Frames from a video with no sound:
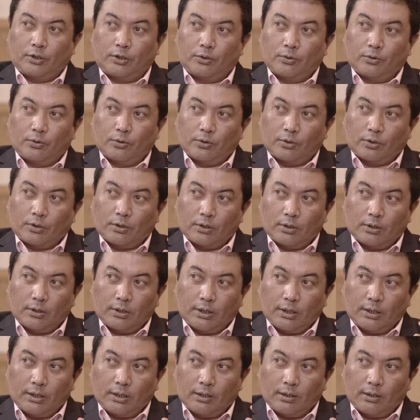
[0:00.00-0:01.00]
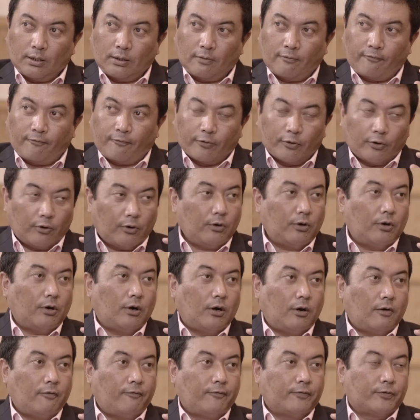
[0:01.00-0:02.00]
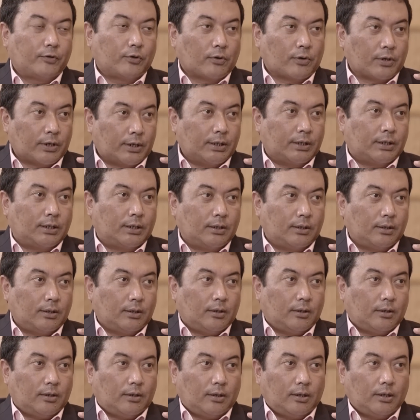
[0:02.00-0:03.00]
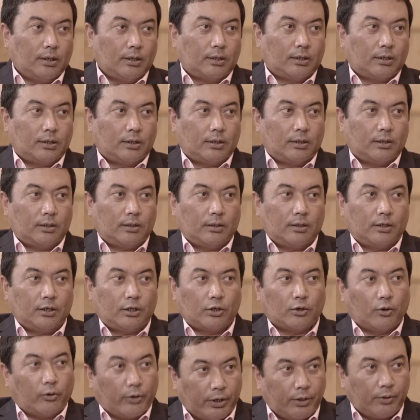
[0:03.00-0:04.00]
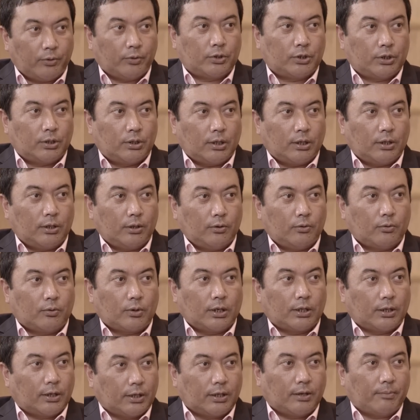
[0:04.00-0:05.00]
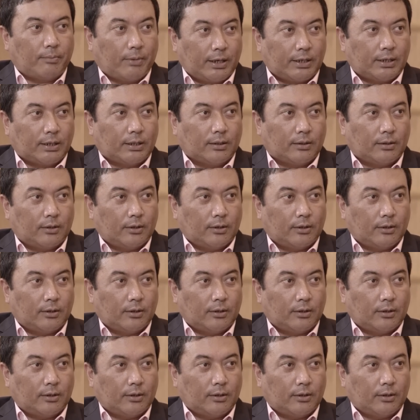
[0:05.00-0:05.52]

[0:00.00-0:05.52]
so the flow of tourists, it's so huge that you cannot imagine.